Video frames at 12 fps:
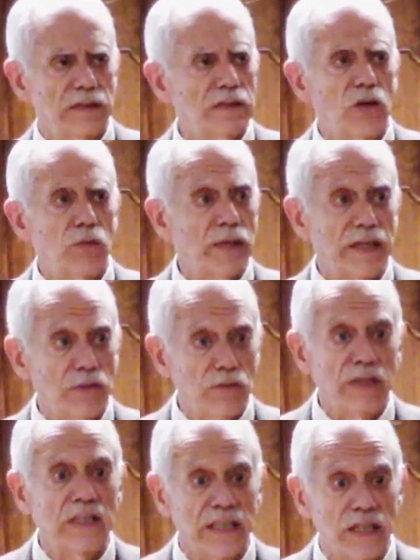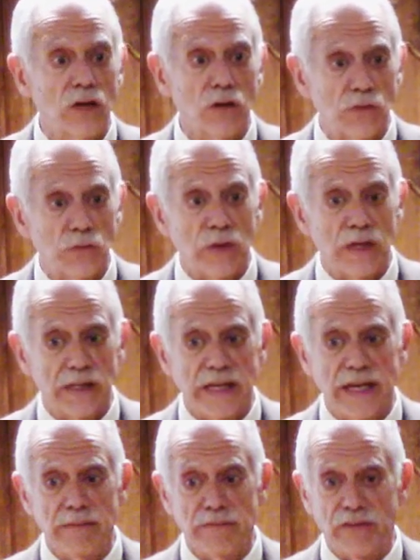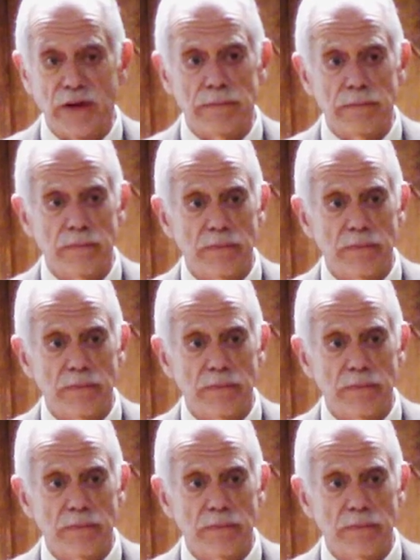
nobody really knows where it came from.